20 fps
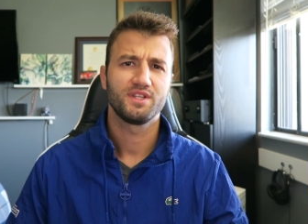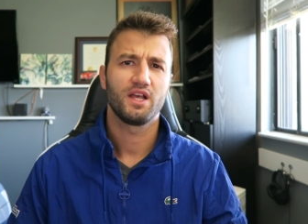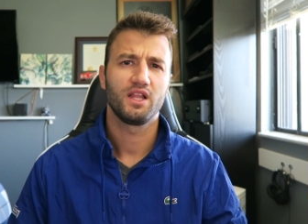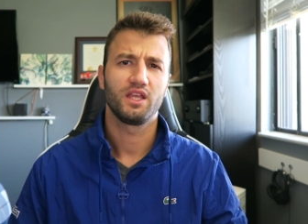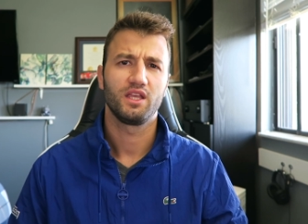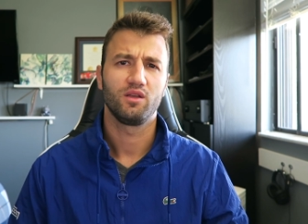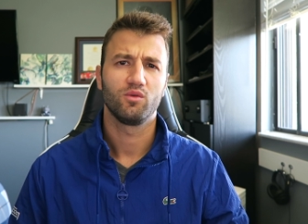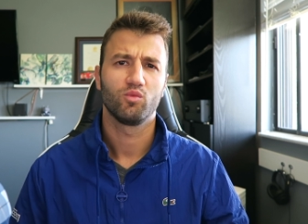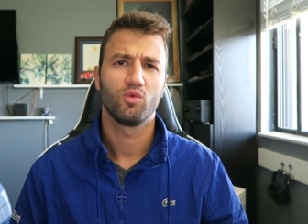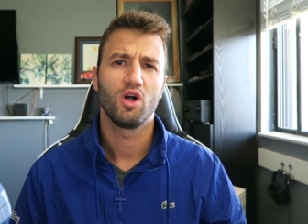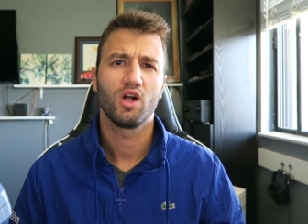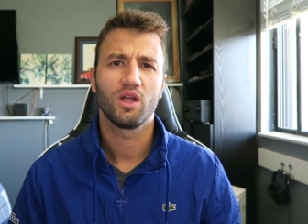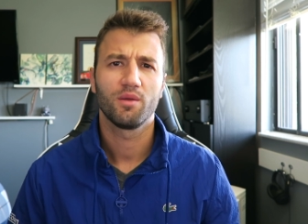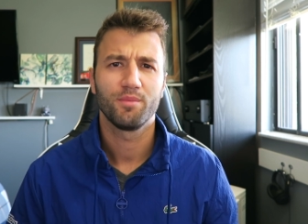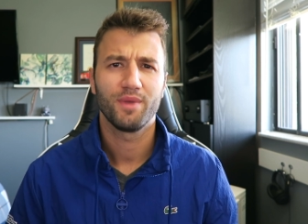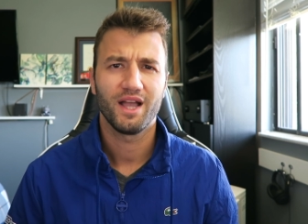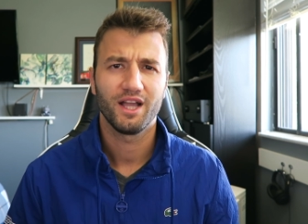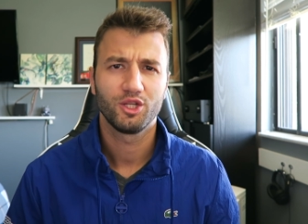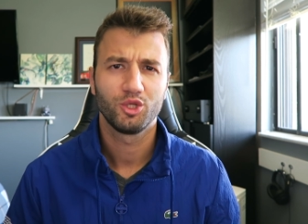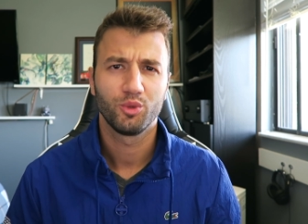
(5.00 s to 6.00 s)
is Nelly.
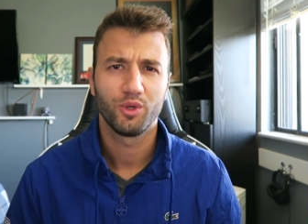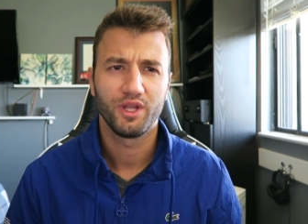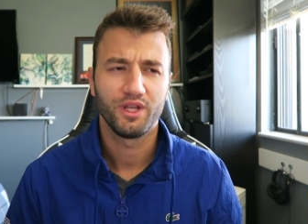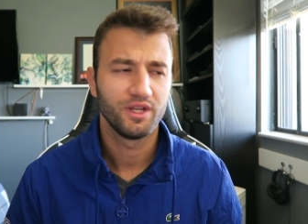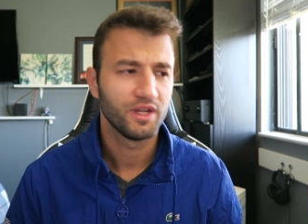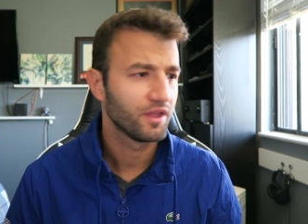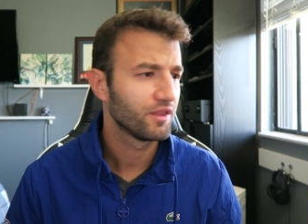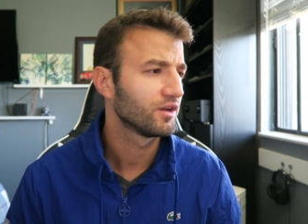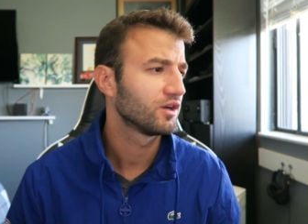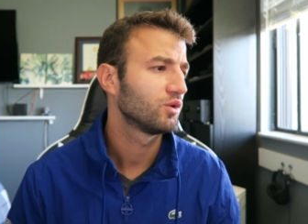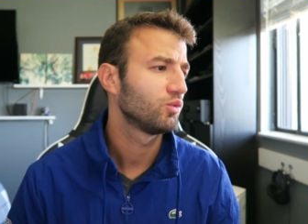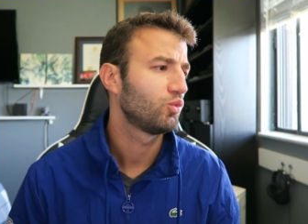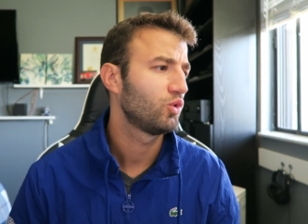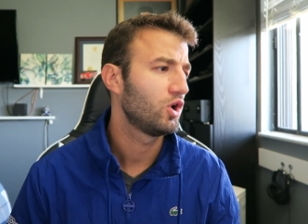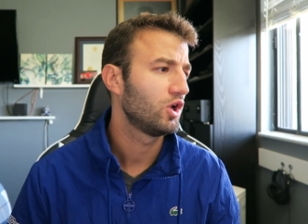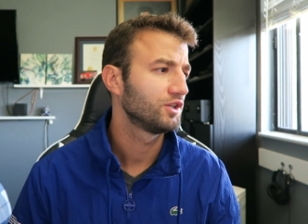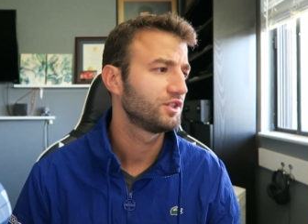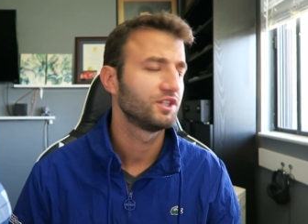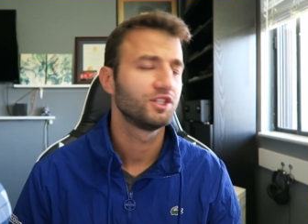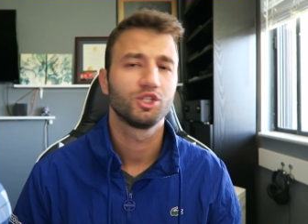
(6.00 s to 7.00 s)
Welcome back to another
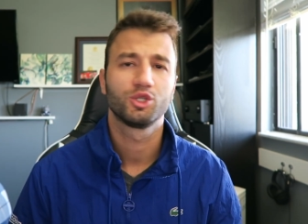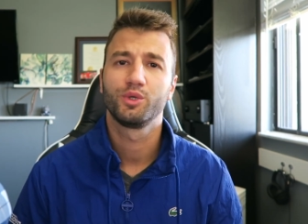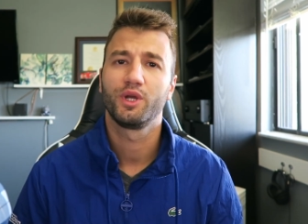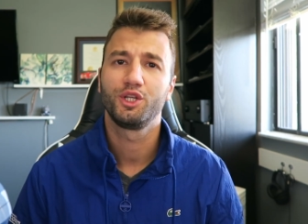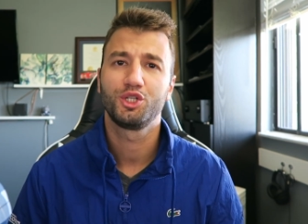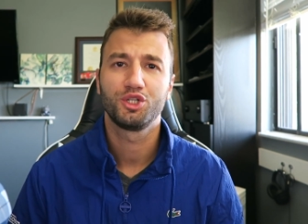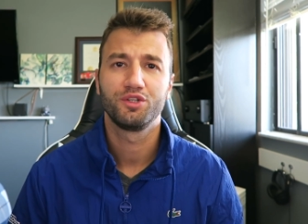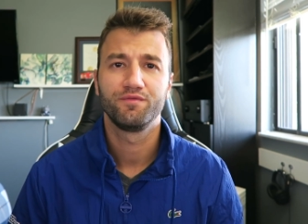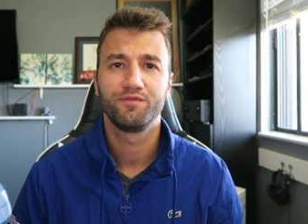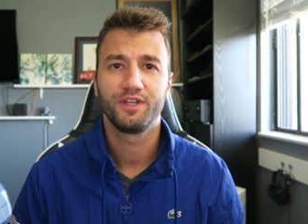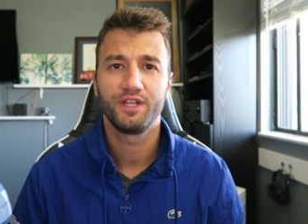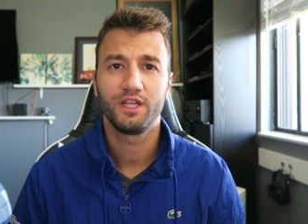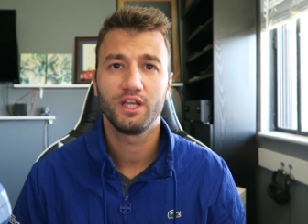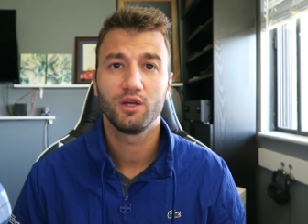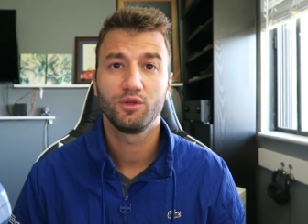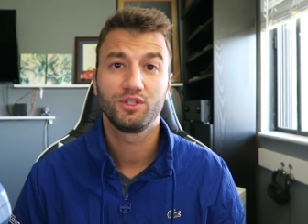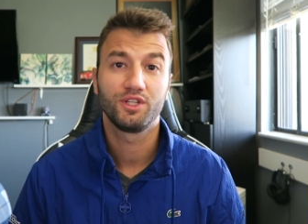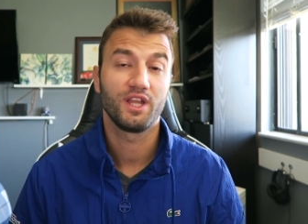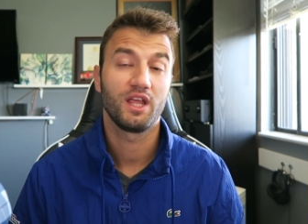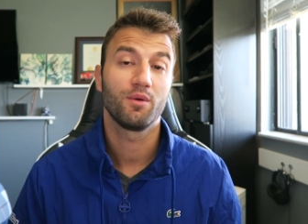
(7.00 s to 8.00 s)
wallet integration
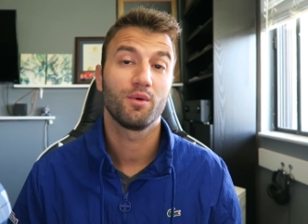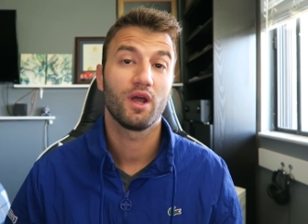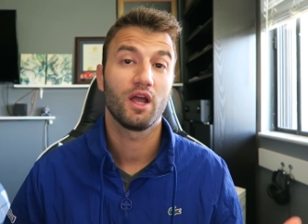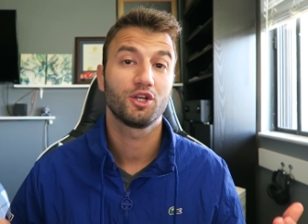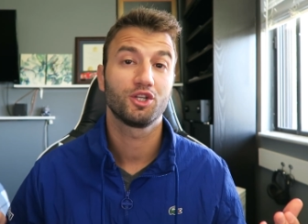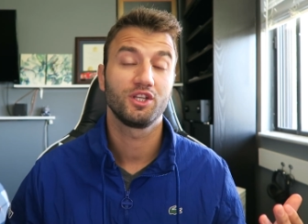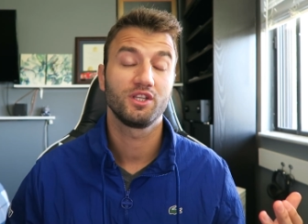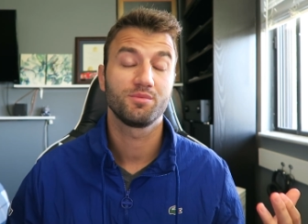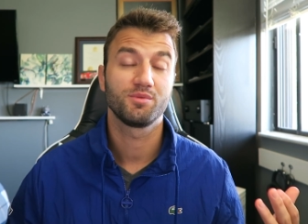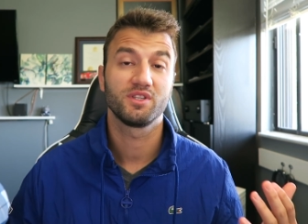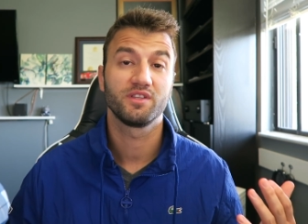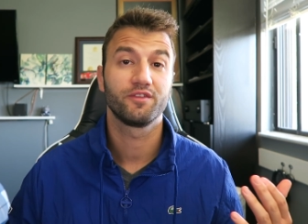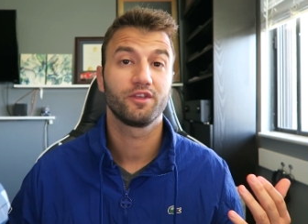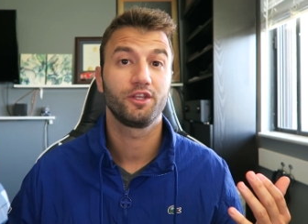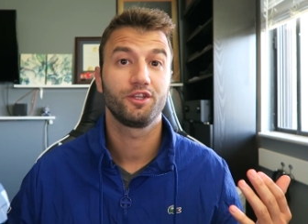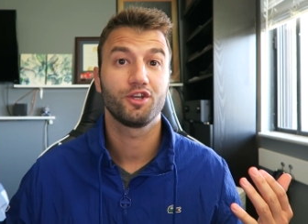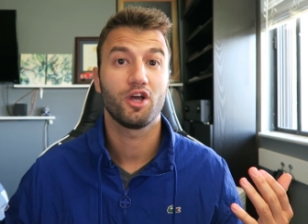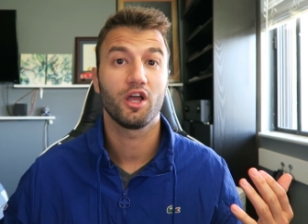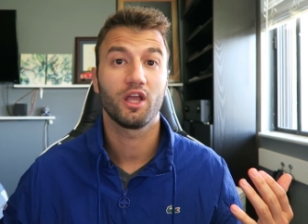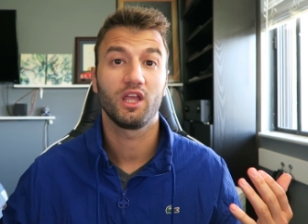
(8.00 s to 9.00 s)
video. Today, we're actually
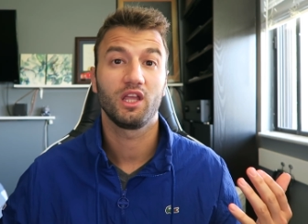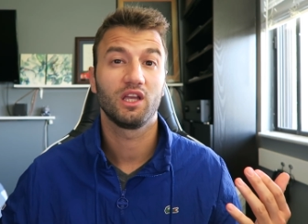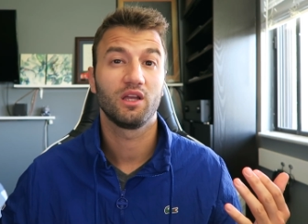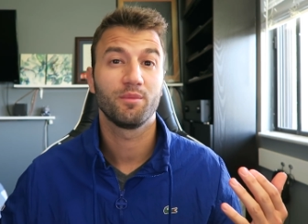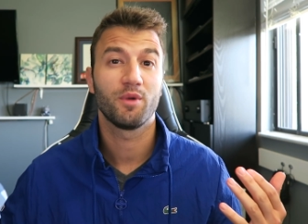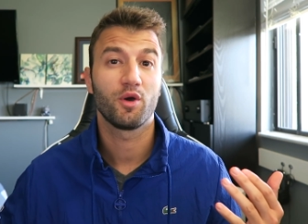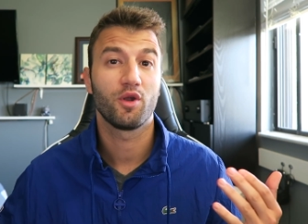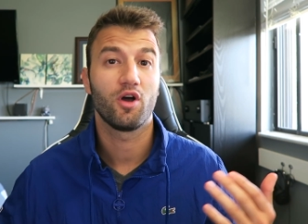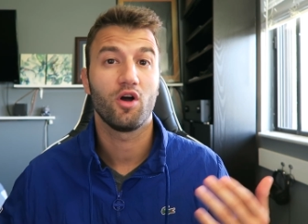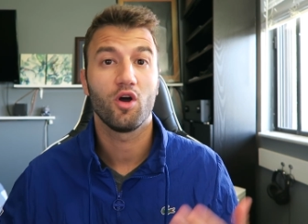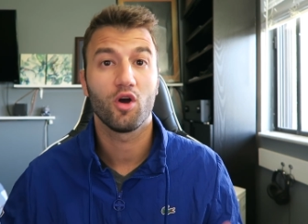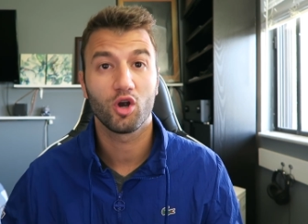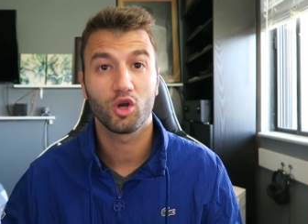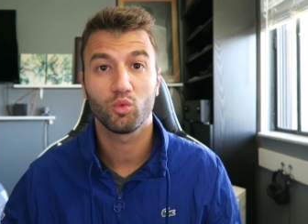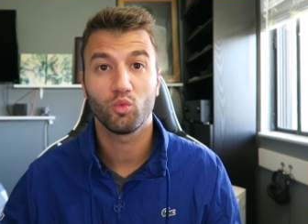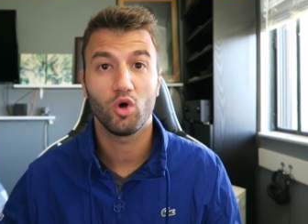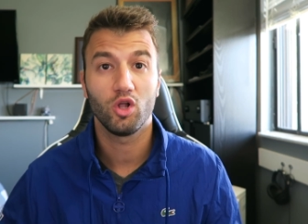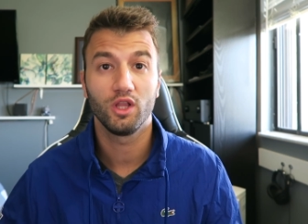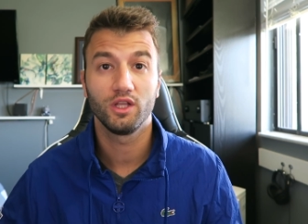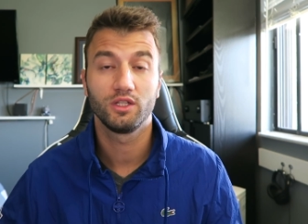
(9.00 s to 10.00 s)
specifically talking about a
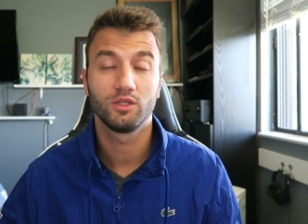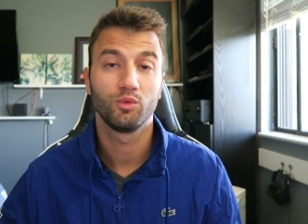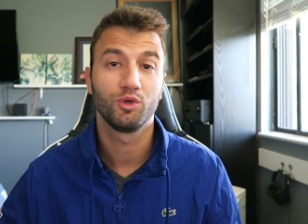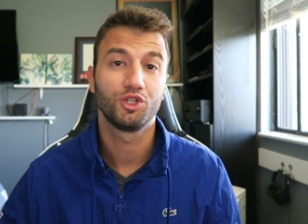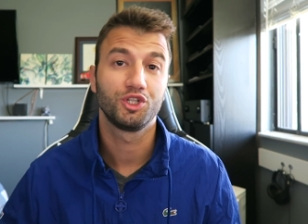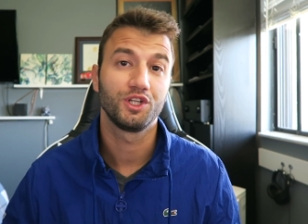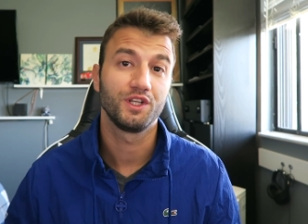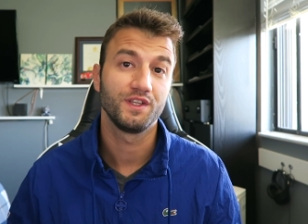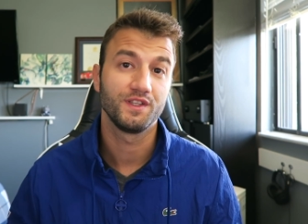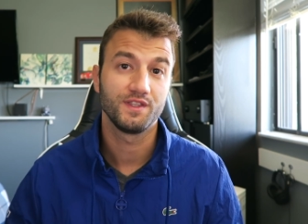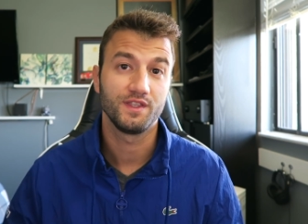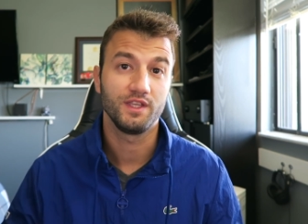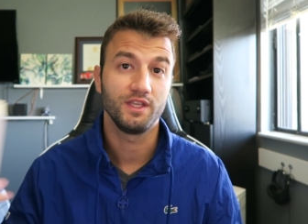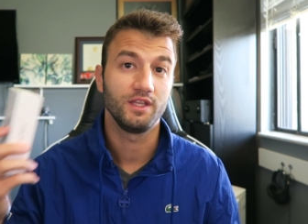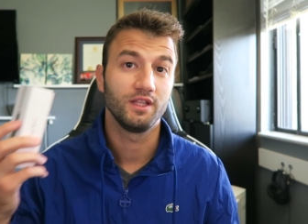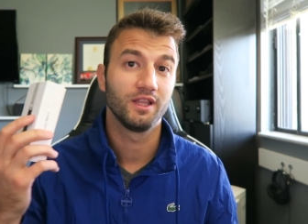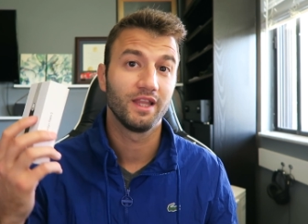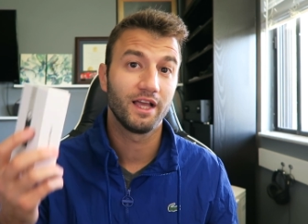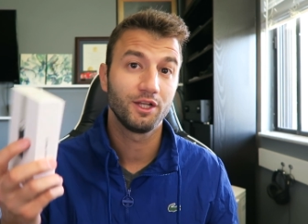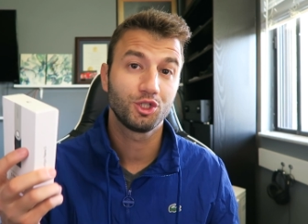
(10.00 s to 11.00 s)
hard wallet, which is
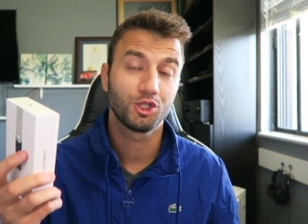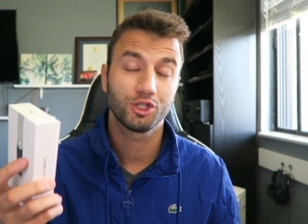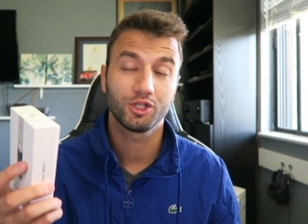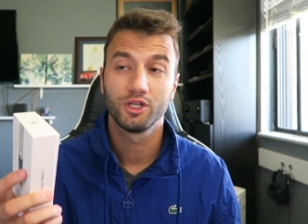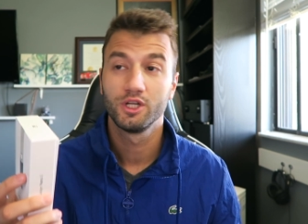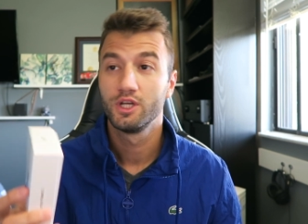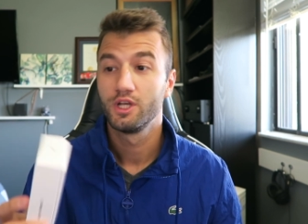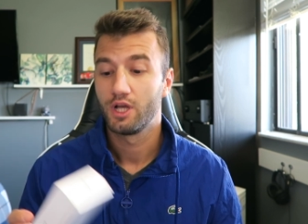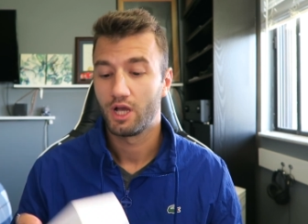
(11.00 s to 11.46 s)
the Ledger.